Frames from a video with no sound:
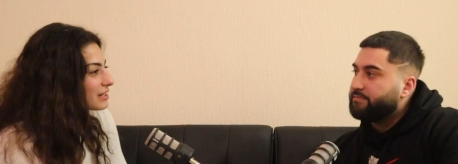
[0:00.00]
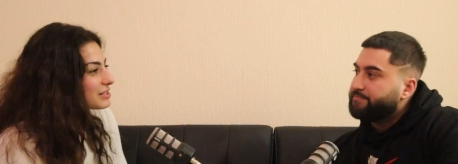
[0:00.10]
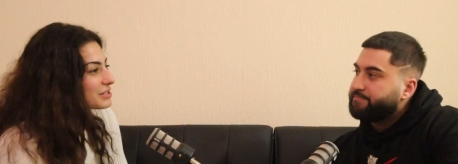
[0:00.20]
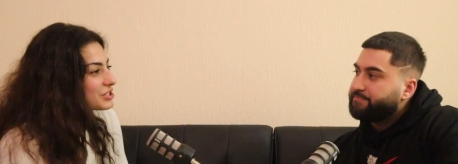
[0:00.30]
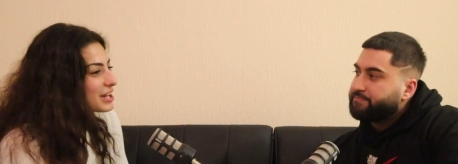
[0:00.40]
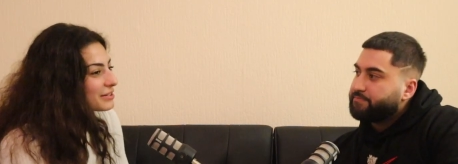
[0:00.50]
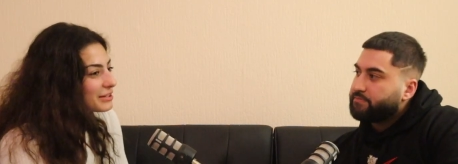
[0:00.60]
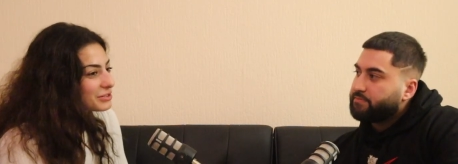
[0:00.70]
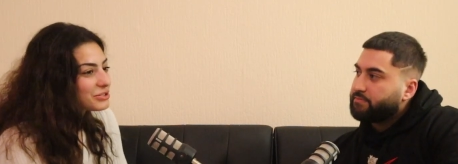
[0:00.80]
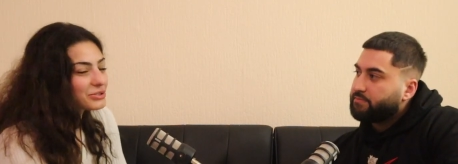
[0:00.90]
Speaker 1: Shout
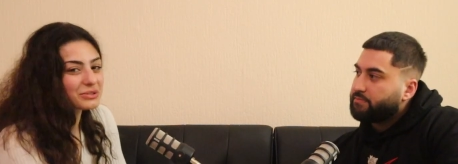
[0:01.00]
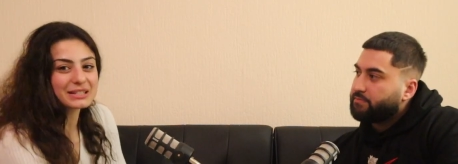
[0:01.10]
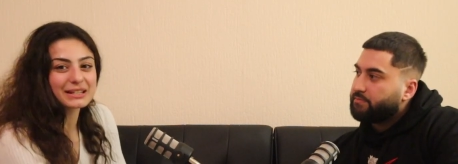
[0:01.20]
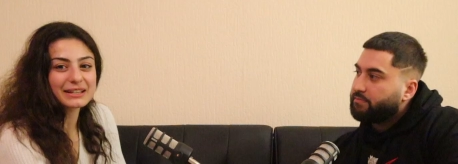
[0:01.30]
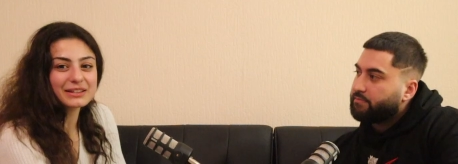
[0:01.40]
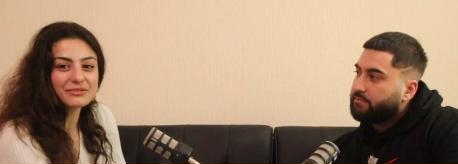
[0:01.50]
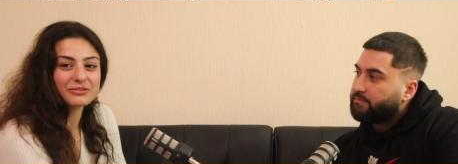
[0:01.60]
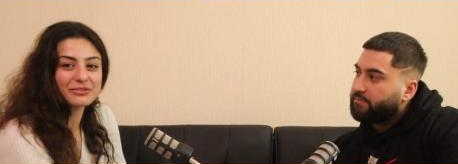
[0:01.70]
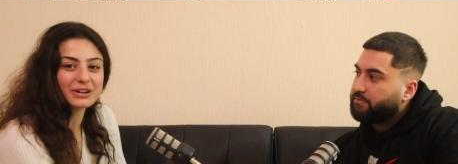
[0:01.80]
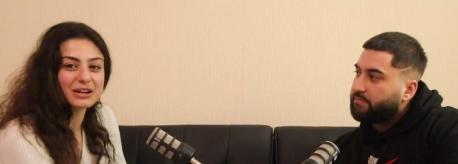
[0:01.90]
out to
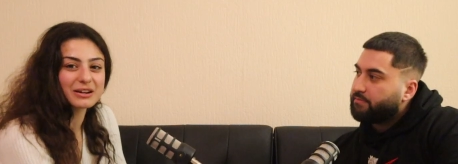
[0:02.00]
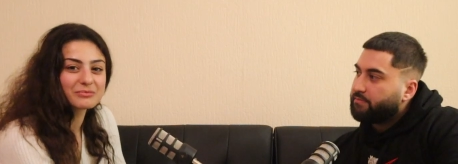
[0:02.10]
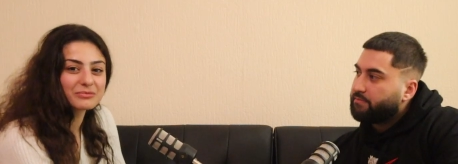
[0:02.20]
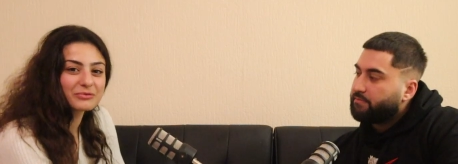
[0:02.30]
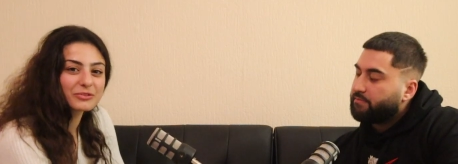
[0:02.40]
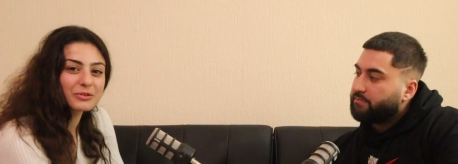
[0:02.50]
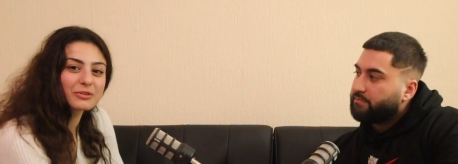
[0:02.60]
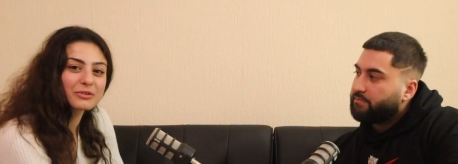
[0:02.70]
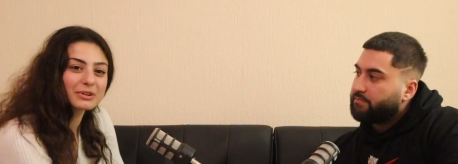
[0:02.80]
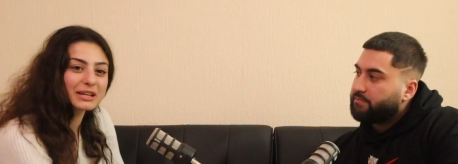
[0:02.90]
Steve um,
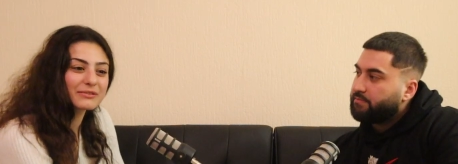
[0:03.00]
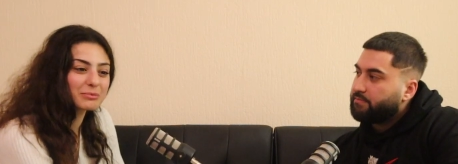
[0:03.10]
for giving